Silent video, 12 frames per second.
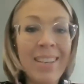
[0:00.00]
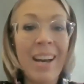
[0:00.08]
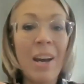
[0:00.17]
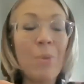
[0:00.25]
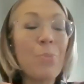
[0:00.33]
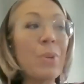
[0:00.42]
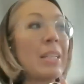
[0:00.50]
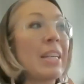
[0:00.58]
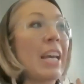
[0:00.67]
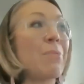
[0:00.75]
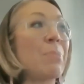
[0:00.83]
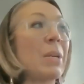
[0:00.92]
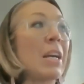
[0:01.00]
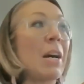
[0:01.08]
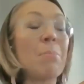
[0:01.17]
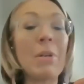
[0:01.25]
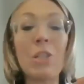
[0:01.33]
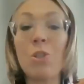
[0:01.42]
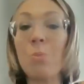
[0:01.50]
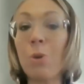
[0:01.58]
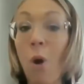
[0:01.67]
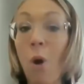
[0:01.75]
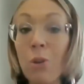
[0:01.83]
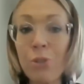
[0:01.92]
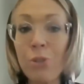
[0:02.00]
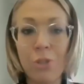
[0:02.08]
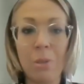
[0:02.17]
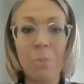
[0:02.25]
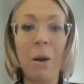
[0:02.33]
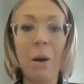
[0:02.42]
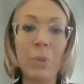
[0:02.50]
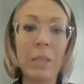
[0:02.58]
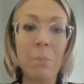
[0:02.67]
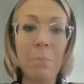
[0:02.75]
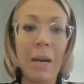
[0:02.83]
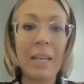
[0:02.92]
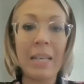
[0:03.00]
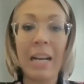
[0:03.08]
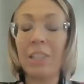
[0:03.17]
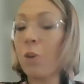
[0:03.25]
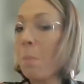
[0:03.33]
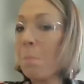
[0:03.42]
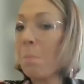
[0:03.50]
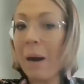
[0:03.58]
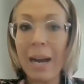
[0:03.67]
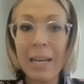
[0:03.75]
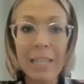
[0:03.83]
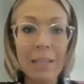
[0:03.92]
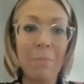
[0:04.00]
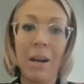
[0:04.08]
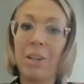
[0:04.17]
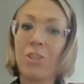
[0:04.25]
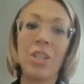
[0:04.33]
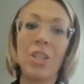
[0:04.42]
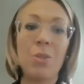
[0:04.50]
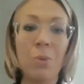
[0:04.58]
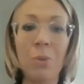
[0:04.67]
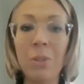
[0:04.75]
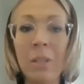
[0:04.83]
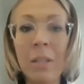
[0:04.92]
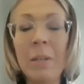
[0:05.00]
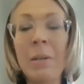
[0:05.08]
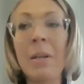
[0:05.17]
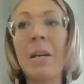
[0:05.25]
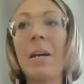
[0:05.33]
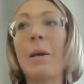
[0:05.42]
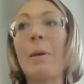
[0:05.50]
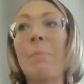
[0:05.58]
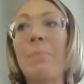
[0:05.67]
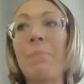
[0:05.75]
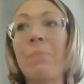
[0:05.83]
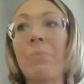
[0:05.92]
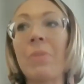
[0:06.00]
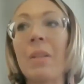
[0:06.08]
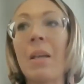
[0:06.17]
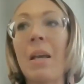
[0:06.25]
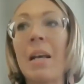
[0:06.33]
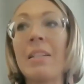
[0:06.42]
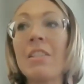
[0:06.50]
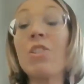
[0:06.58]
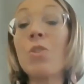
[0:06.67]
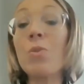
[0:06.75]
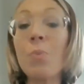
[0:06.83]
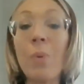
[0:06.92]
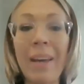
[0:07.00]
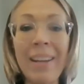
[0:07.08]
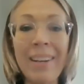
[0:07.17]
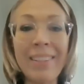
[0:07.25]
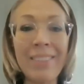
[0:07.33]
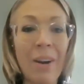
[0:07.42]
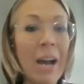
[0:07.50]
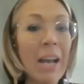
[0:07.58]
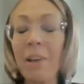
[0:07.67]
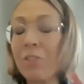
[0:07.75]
I really have become much more conscious about what I buy. I don't buy much at all. And this is where, I